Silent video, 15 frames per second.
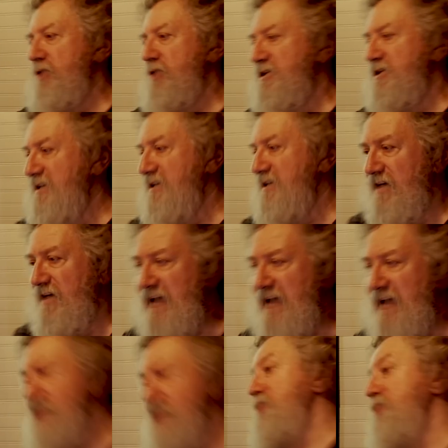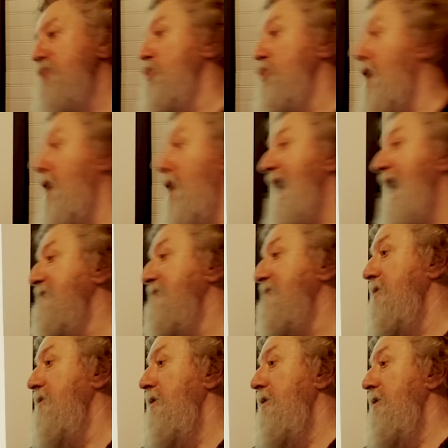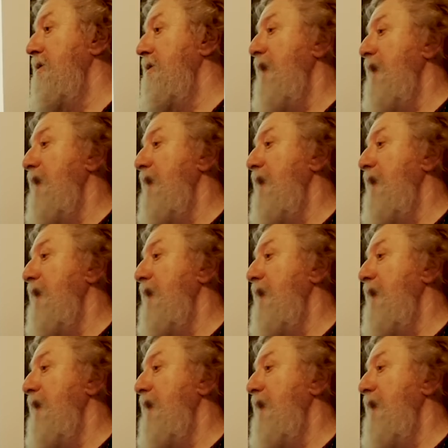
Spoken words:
and civilizations to rise and